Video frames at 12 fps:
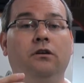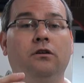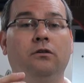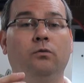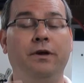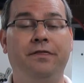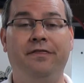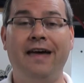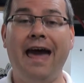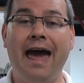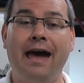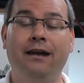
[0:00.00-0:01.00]
With
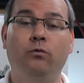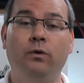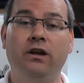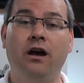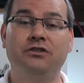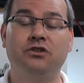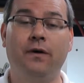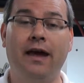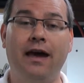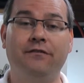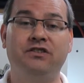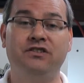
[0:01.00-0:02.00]
that, we also
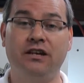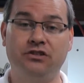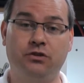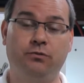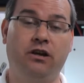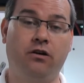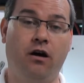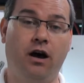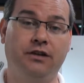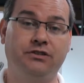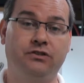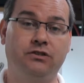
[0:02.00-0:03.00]
have accessory
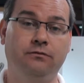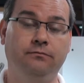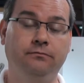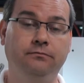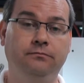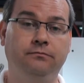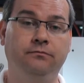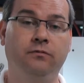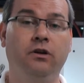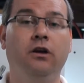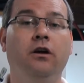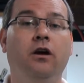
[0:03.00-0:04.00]
costs.
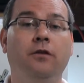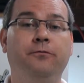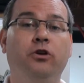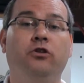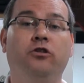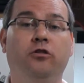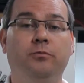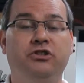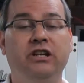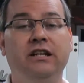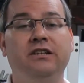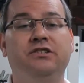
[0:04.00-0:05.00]
Vertical
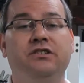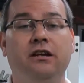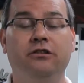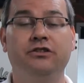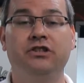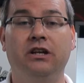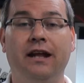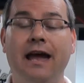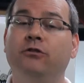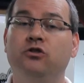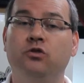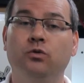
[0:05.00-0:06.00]
machining center is going to have
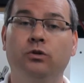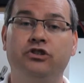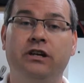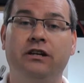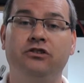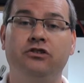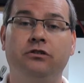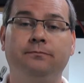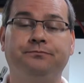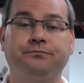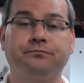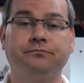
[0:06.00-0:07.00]
a tool changer.
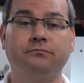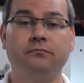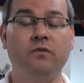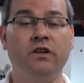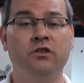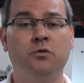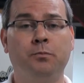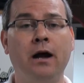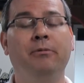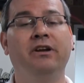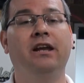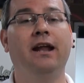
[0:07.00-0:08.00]
It's
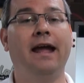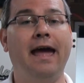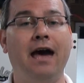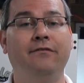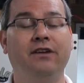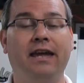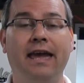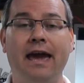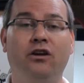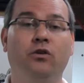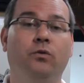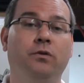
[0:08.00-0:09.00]
probably going to have a
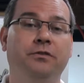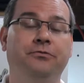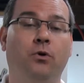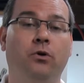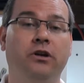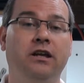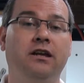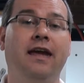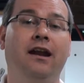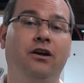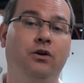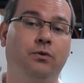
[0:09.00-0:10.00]
Category 40,
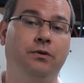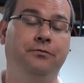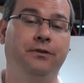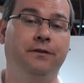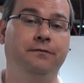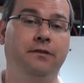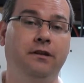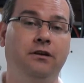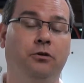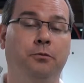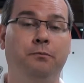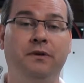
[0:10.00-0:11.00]
Category 50,
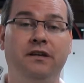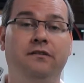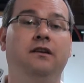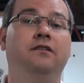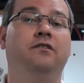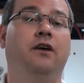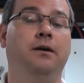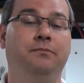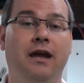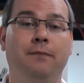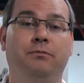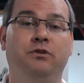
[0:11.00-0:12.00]
or BT type
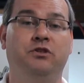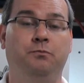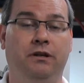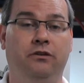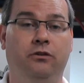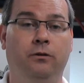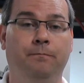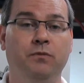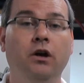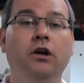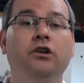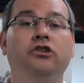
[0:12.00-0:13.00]
tapered spindle.
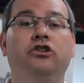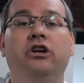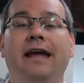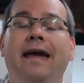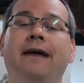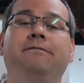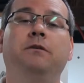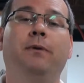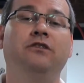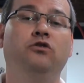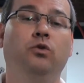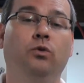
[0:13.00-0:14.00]
You're going to have to buy
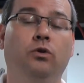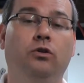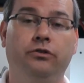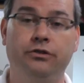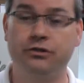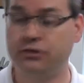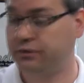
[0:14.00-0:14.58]
tool holders.